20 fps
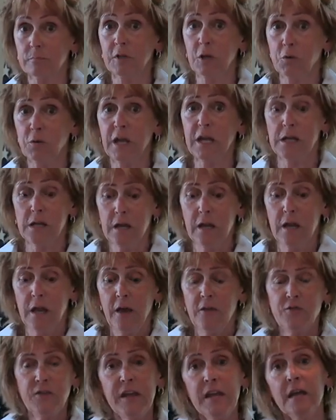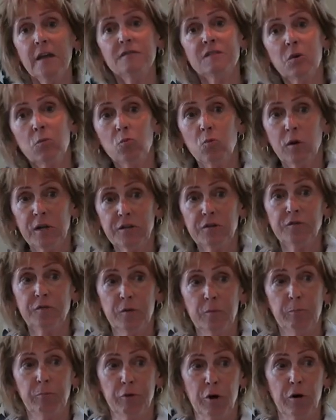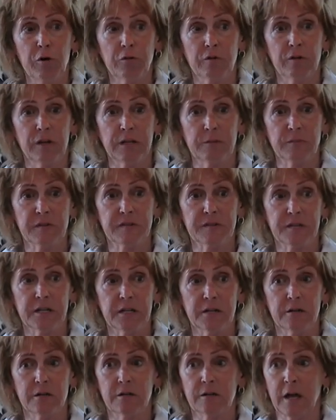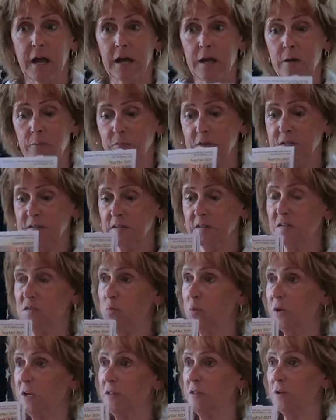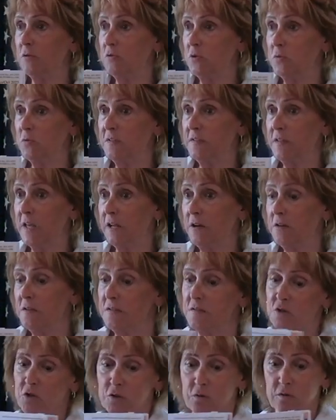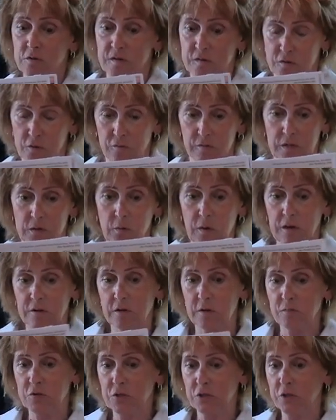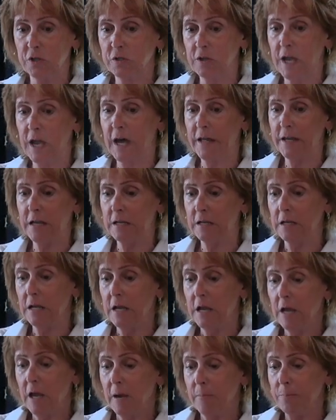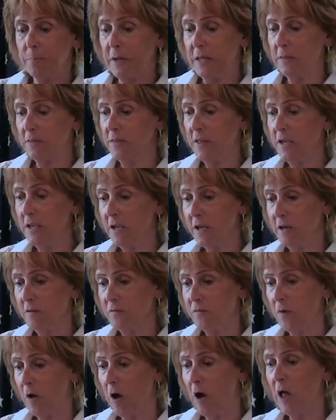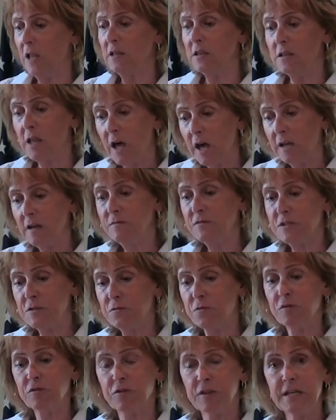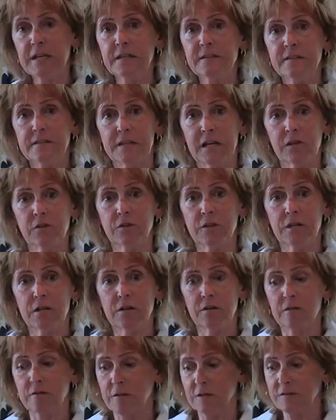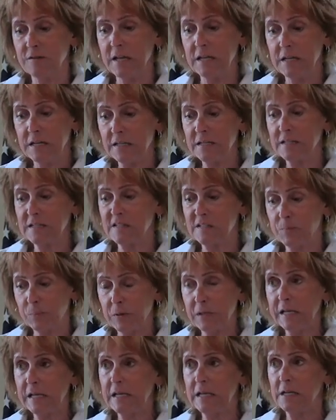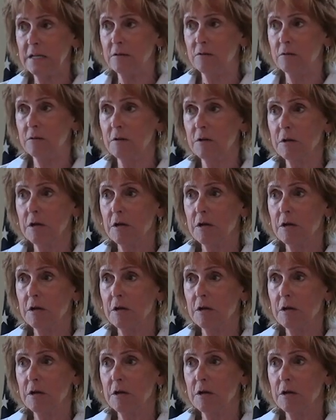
Okay. They have some wonderful programs there. This is one of their newsletters, and you're certainly welcome to look at it. But they have a lot of different things down there that they can explain